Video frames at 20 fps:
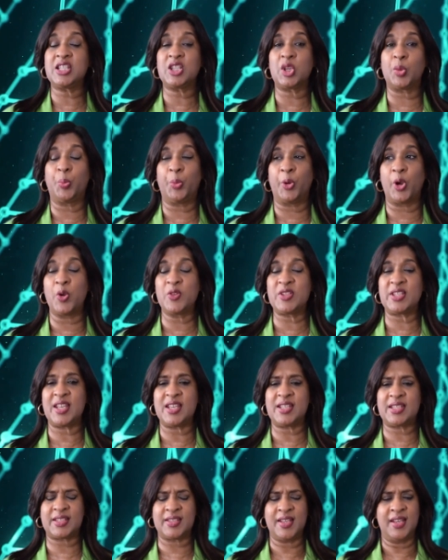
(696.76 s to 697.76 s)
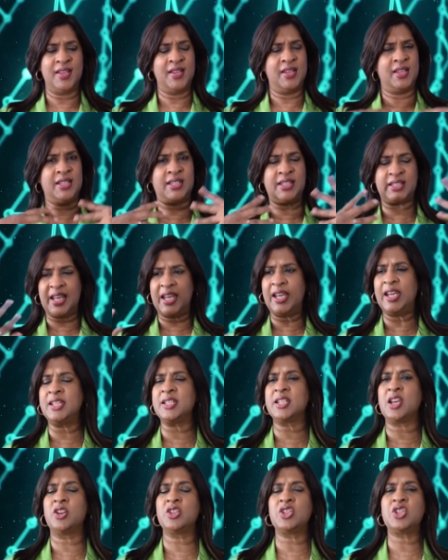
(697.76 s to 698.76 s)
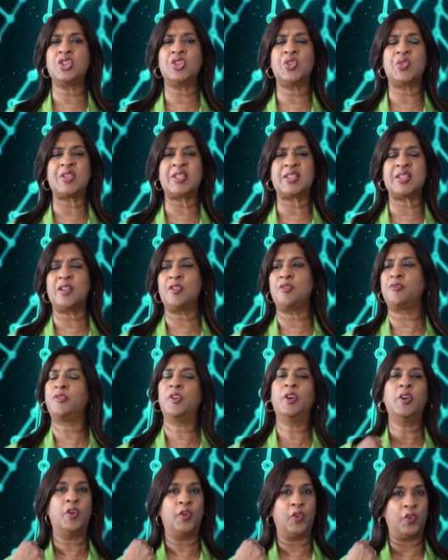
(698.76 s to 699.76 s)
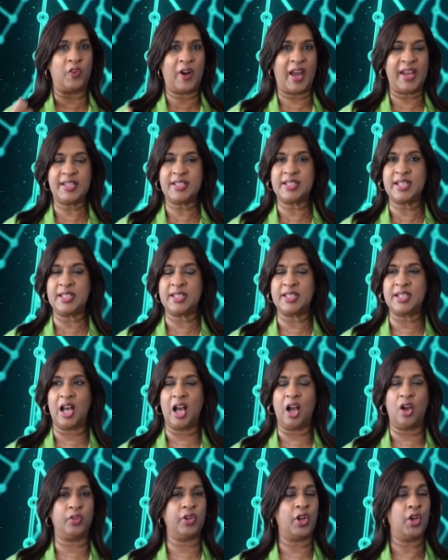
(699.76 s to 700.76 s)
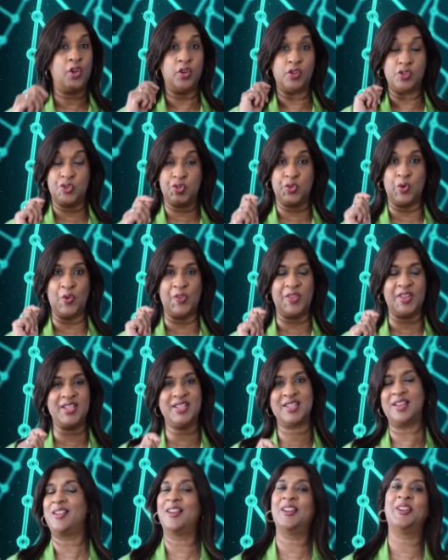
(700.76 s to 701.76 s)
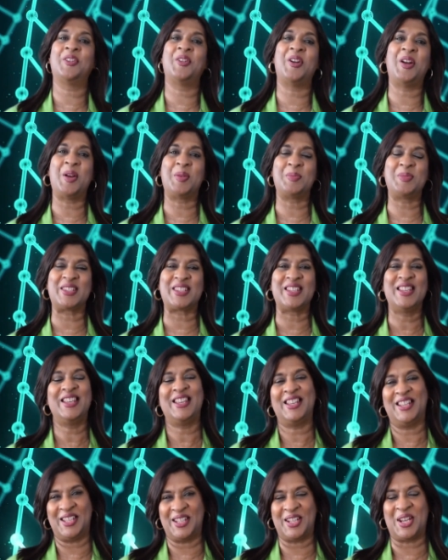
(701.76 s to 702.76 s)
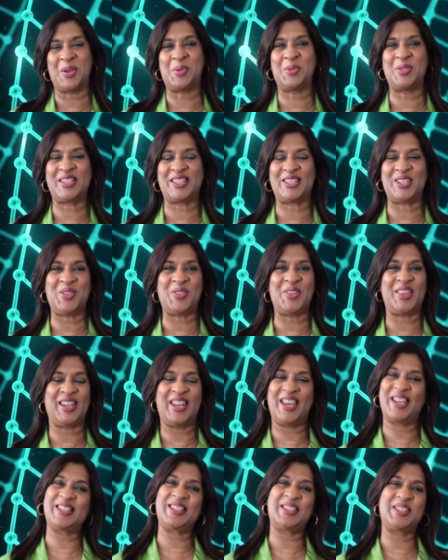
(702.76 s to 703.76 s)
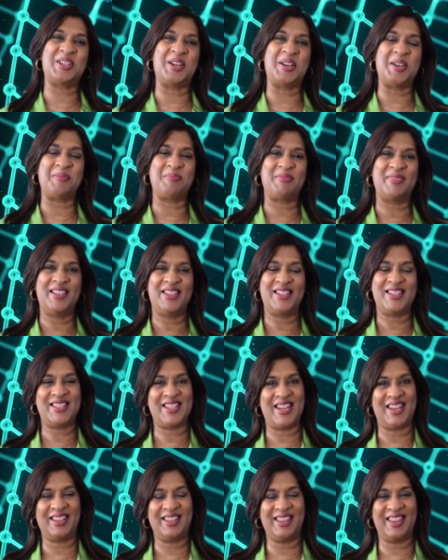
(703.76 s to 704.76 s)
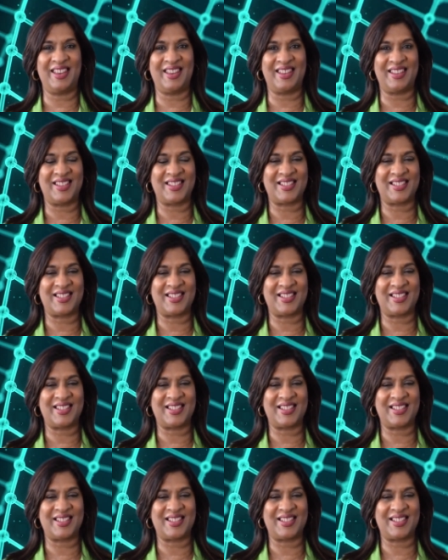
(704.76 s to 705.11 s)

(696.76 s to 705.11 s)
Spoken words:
the process, say it out to yourself, write it down, draw the diagrams, and I will see you the next time. Take care.